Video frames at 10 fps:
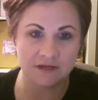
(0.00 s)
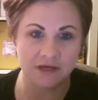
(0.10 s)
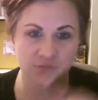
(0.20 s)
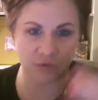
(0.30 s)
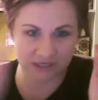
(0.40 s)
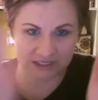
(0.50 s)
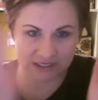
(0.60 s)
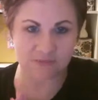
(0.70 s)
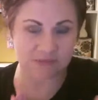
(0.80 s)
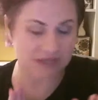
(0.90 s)
of what needs
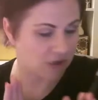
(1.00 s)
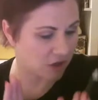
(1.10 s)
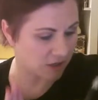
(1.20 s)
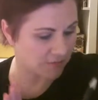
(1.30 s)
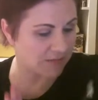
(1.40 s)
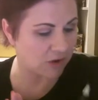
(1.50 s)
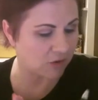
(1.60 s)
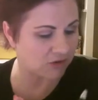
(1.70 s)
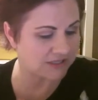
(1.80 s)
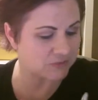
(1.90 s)
to be on my
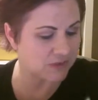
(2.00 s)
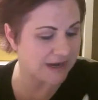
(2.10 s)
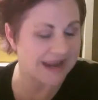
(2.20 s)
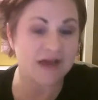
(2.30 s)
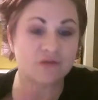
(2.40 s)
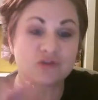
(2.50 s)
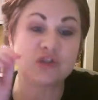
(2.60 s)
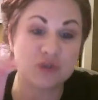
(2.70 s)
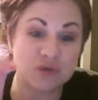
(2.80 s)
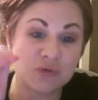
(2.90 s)
priority list right now
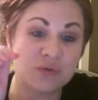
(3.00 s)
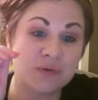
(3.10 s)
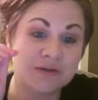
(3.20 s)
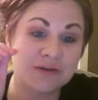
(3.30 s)
to